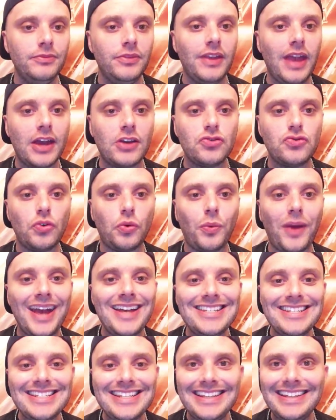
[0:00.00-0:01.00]
The extra
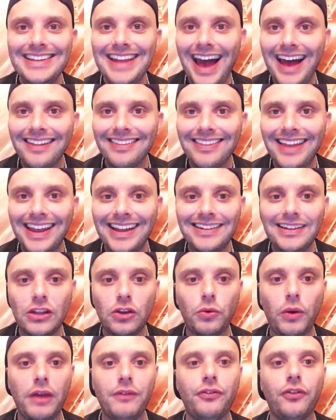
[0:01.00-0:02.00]
rest, not likely
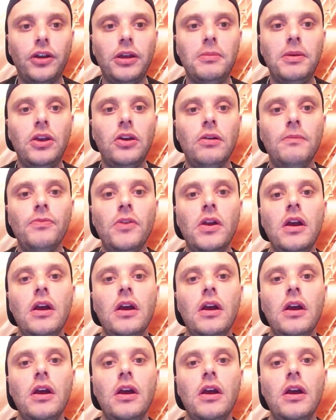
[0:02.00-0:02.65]
great for him here.